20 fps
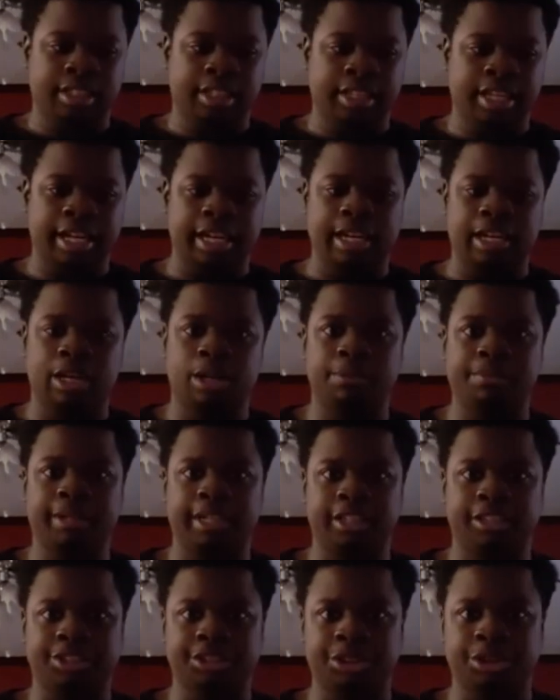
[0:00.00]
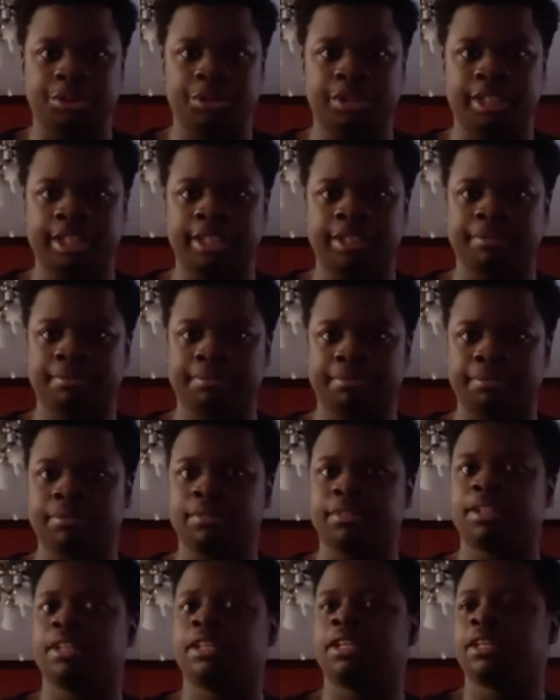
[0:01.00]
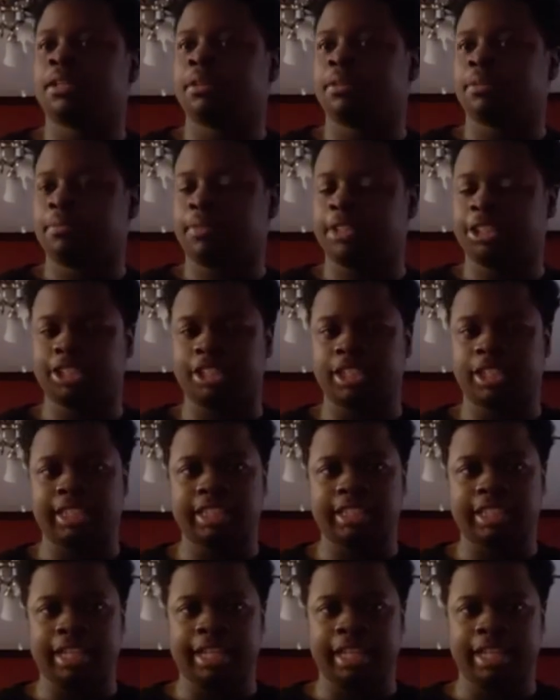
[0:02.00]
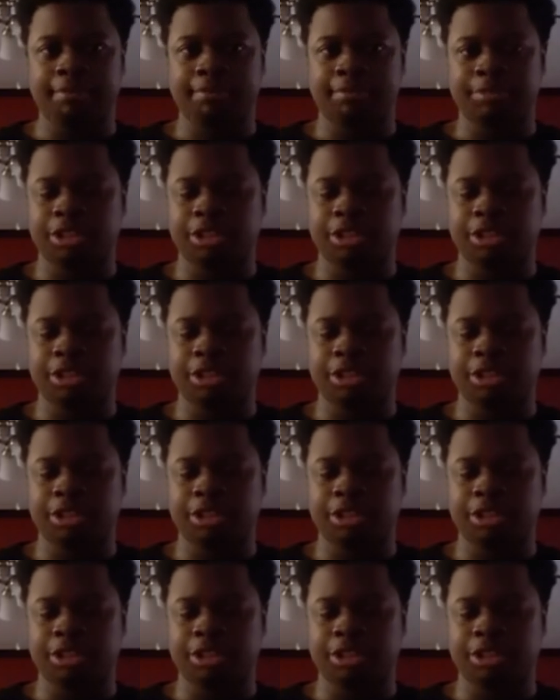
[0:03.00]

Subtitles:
Yeah, hope you guys enjoyed. Make sure you hit that like,